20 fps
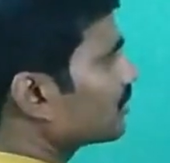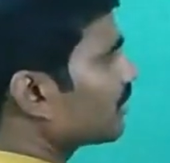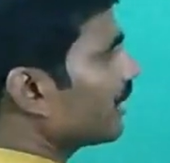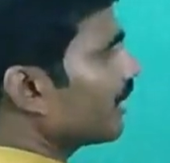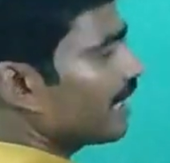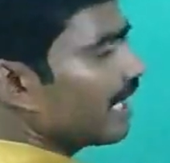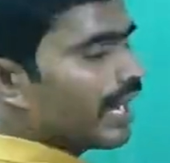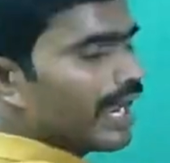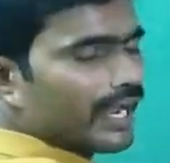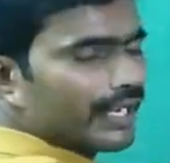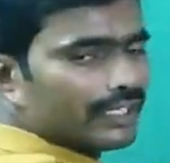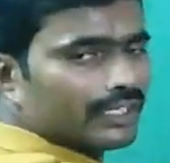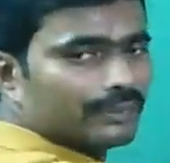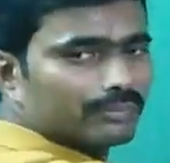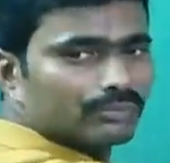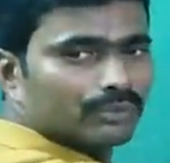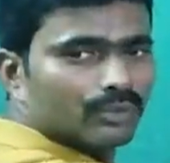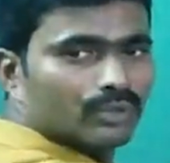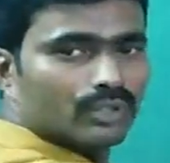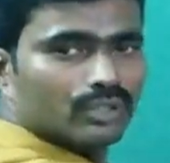3, angle
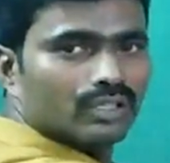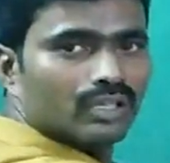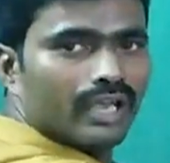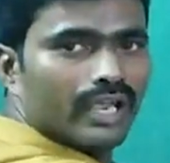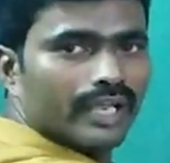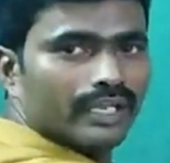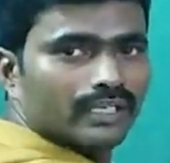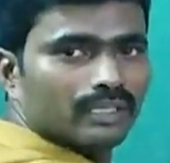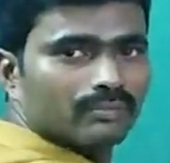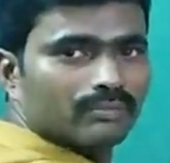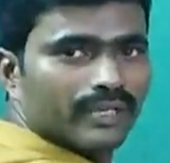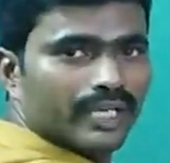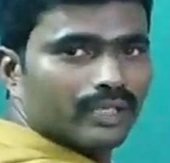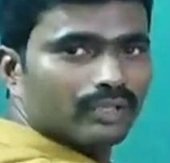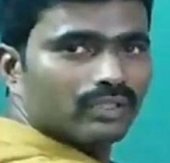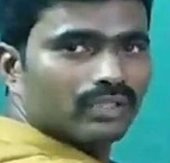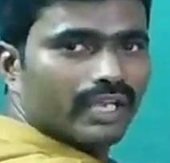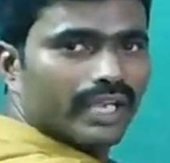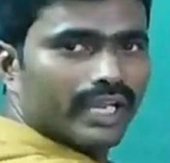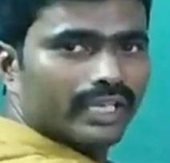4, angle
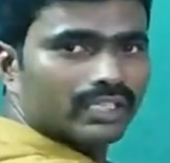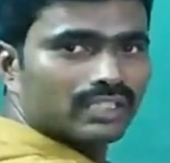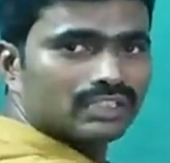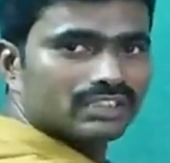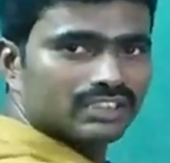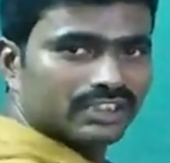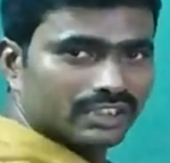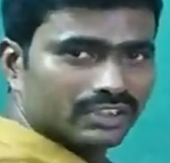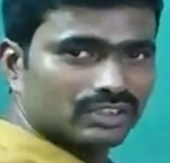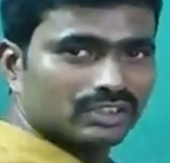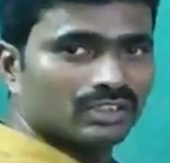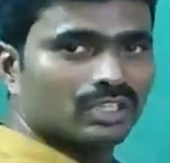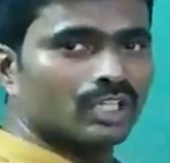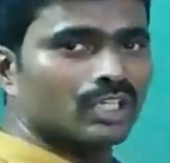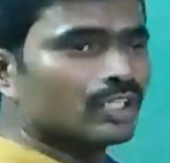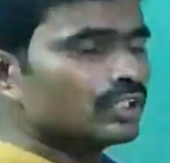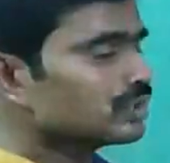5, angle 6.